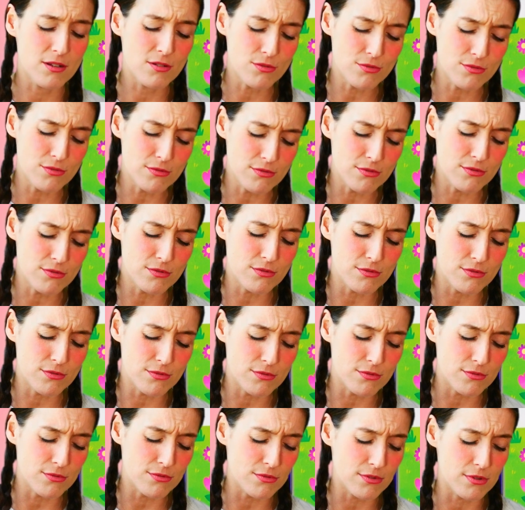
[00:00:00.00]

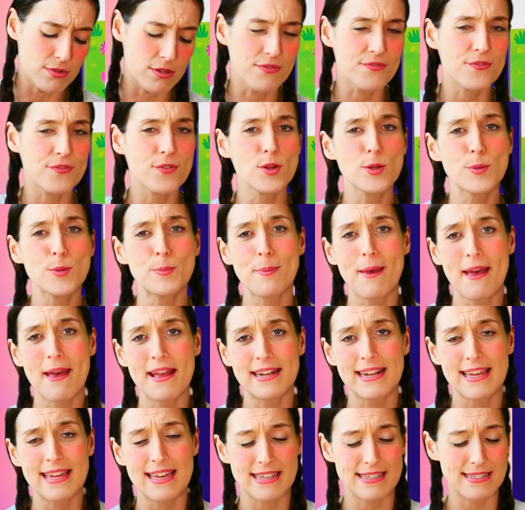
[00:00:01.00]
Oh, full
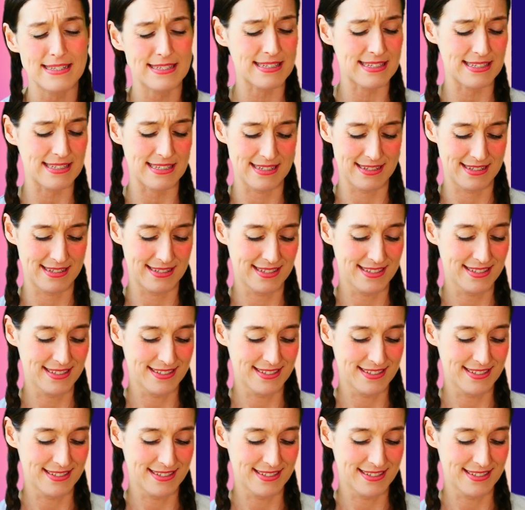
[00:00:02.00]
bellies.